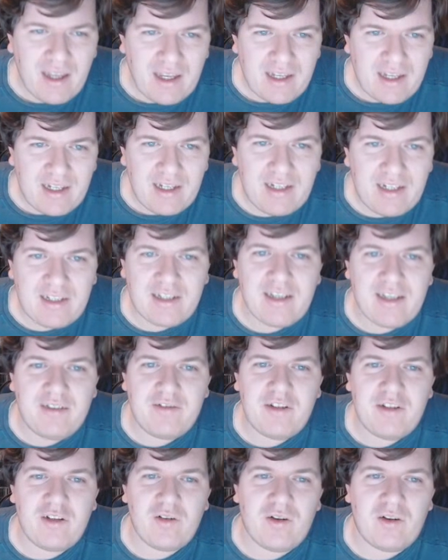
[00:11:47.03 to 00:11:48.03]
It gives
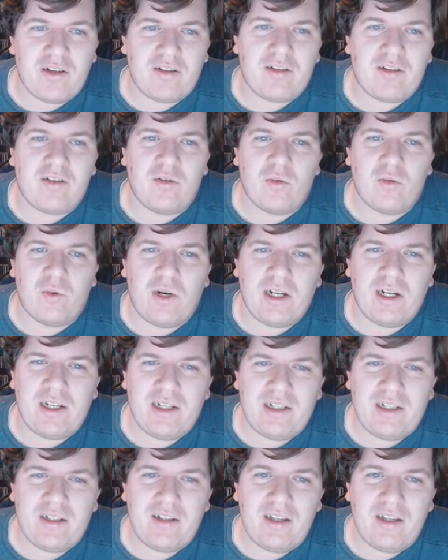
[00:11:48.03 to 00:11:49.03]
you a
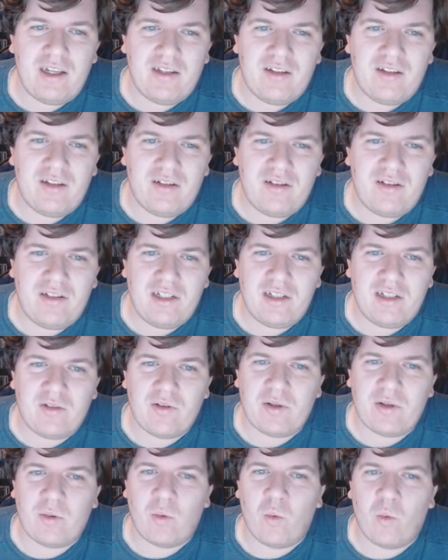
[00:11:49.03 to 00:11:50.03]
Corellian
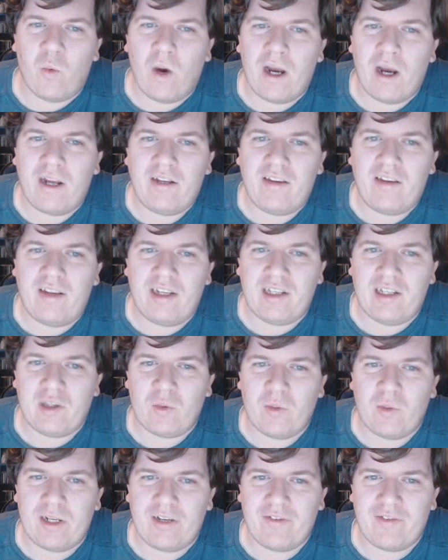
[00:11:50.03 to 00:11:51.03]
Engineering
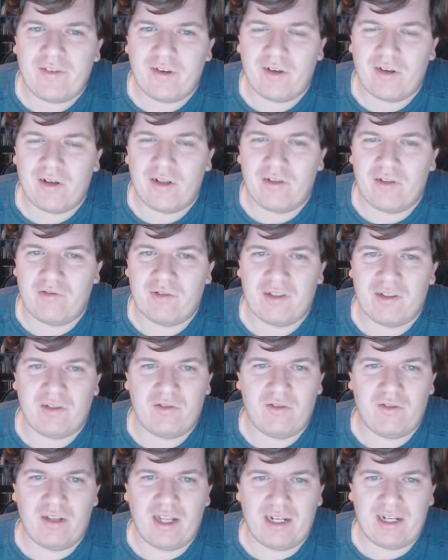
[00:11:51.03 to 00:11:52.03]
YT-2400
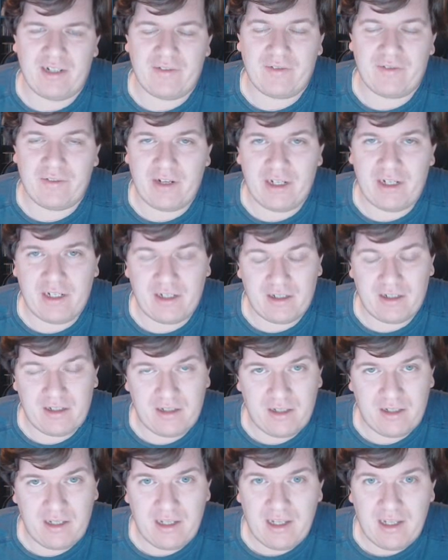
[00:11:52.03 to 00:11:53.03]
light freighter.
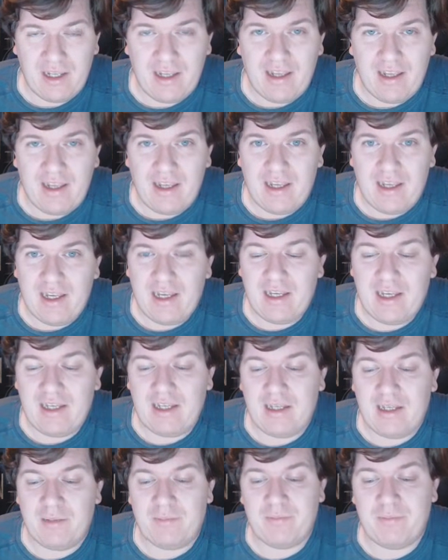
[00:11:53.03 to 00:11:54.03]

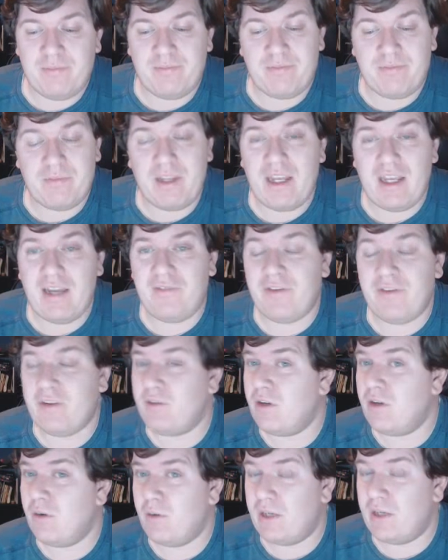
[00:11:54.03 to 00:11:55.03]
If you
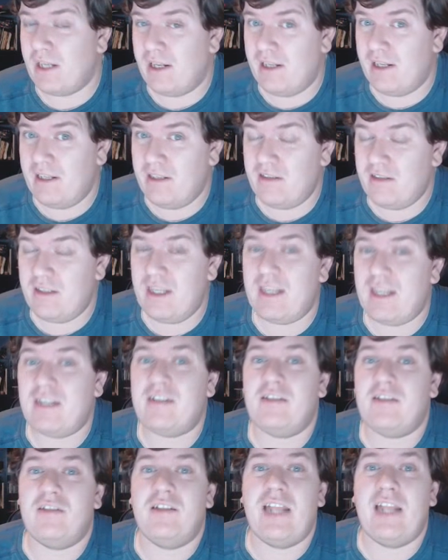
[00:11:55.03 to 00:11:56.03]
know what it is,
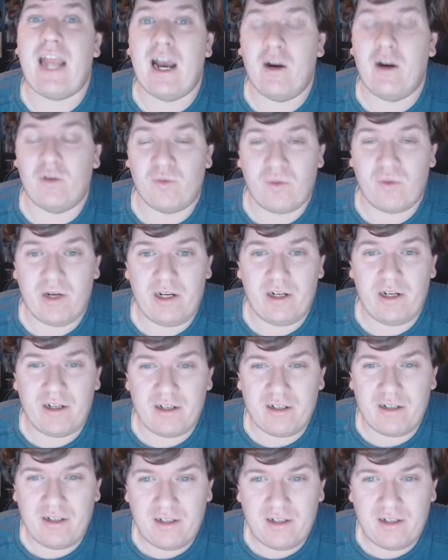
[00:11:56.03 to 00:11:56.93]
it's the Outrider.